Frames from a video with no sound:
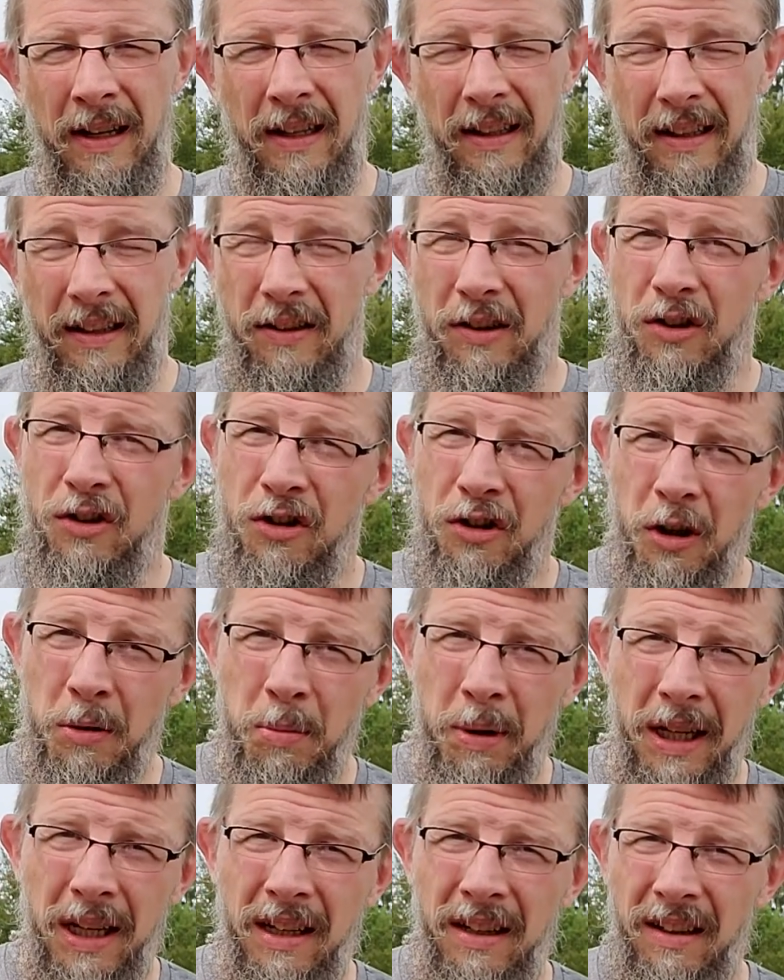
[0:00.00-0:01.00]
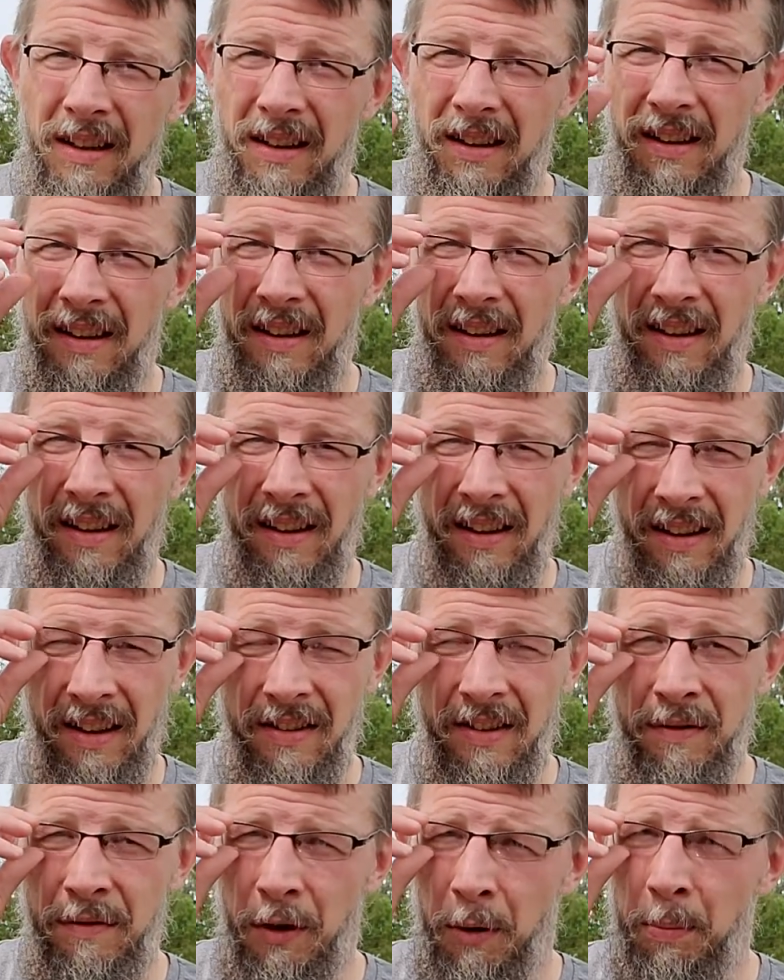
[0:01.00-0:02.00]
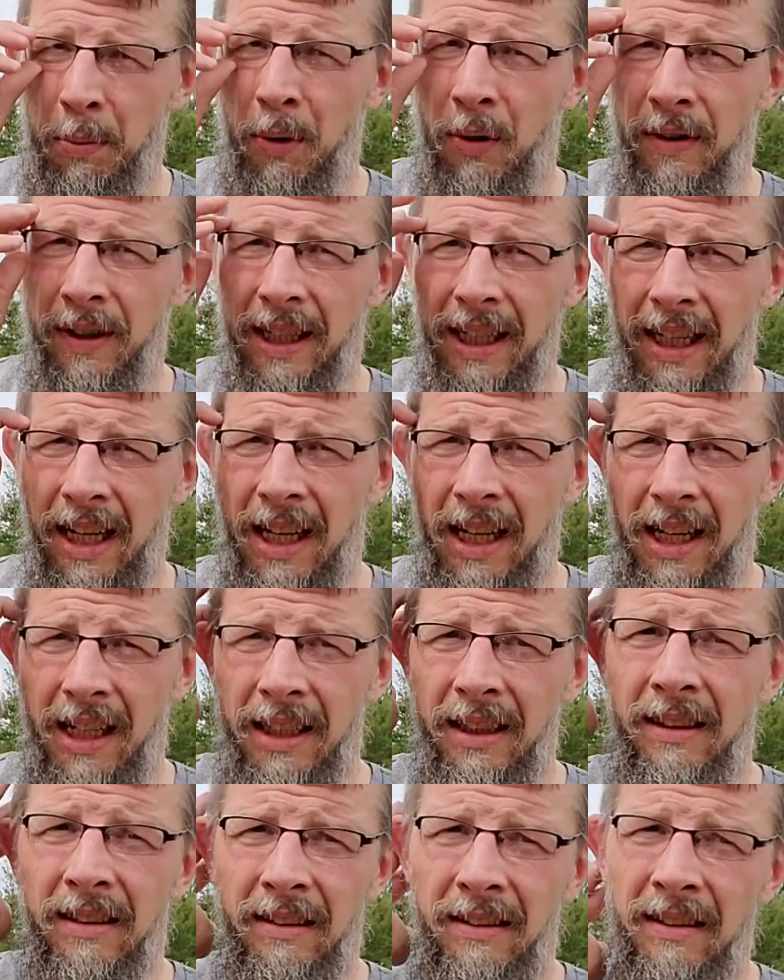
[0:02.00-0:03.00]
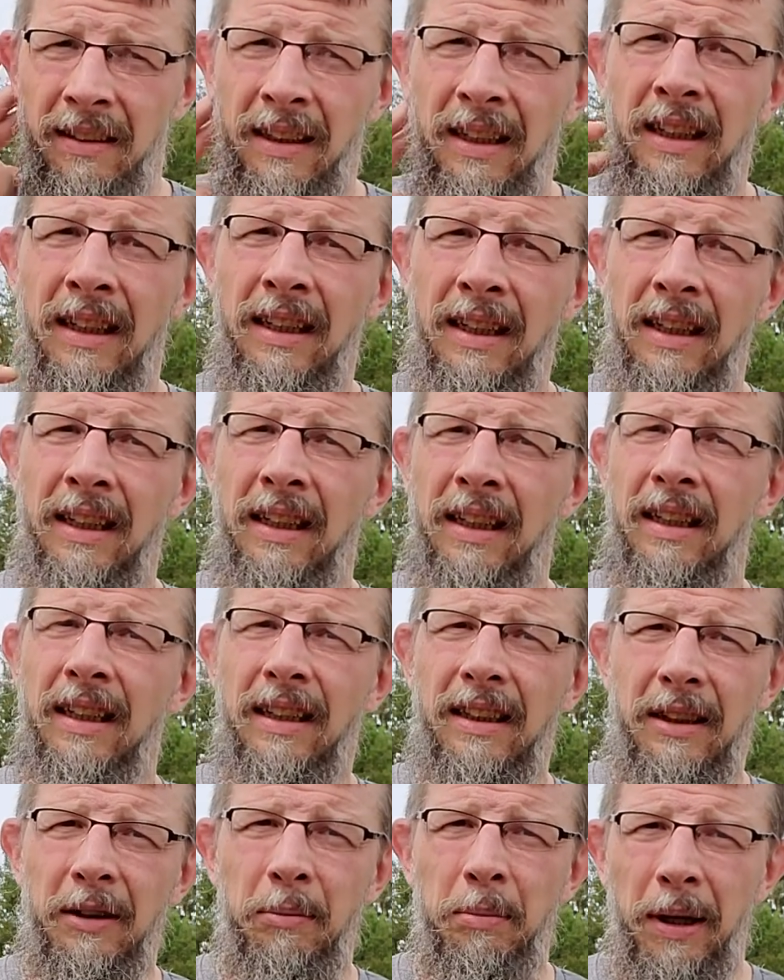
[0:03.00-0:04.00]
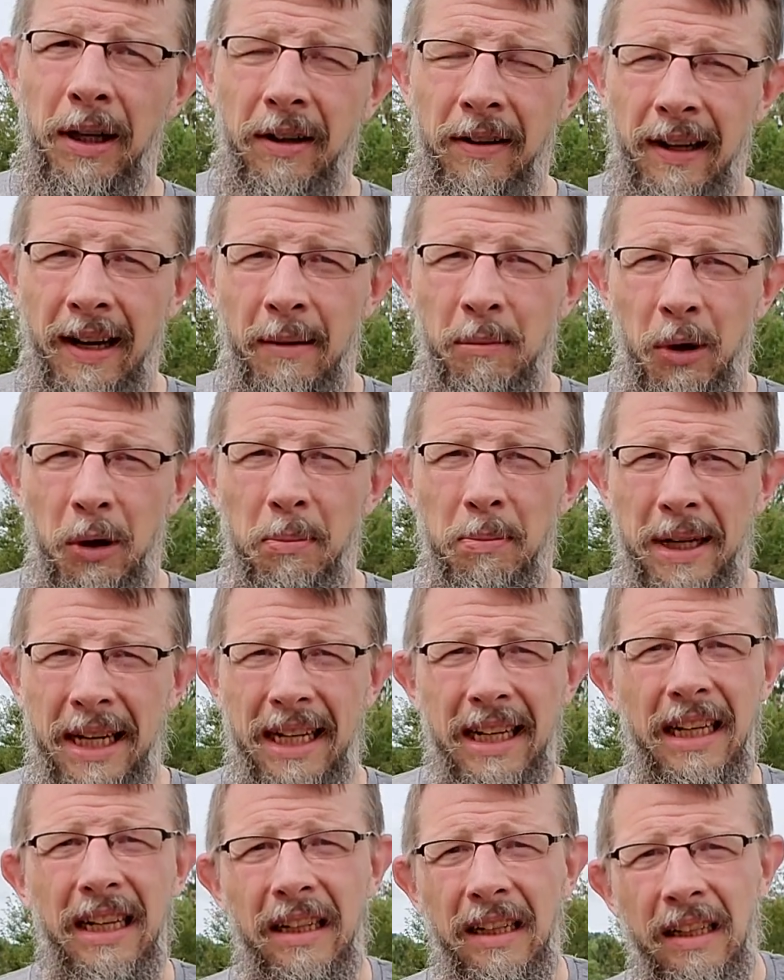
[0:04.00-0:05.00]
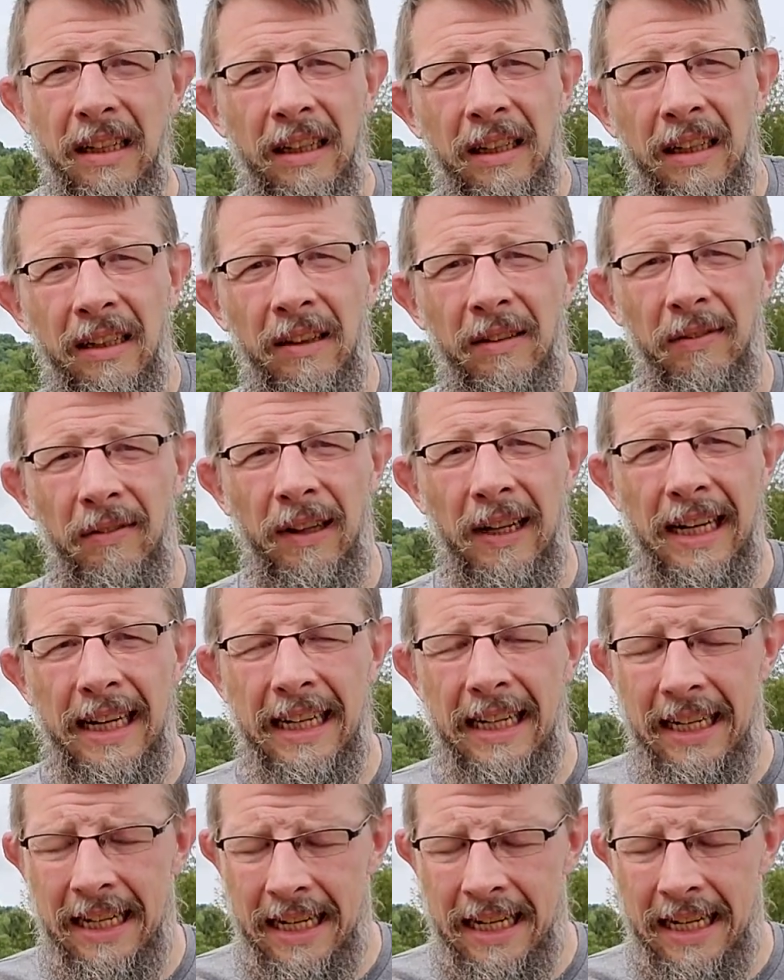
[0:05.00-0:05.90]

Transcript: At least it should be. Because if you're pulling a gun, you better damn well mean it, right?